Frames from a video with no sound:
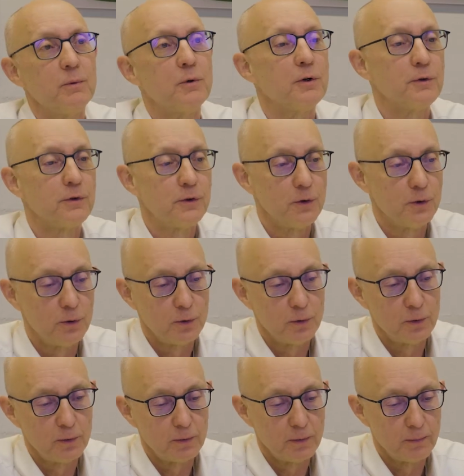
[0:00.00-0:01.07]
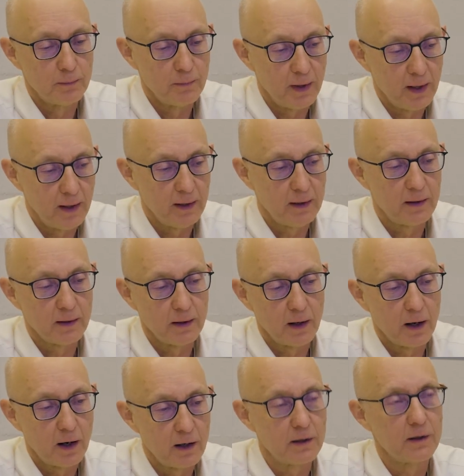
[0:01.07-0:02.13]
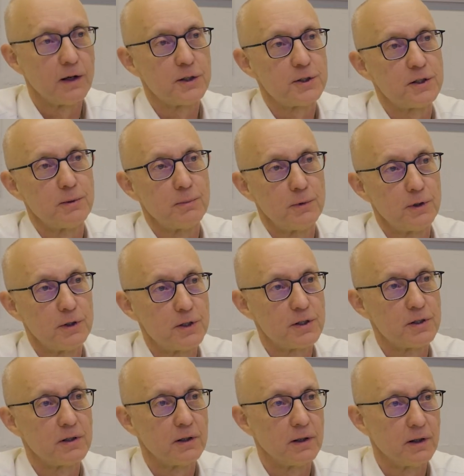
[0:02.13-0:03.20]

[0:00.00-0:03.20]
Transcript: want to make our customers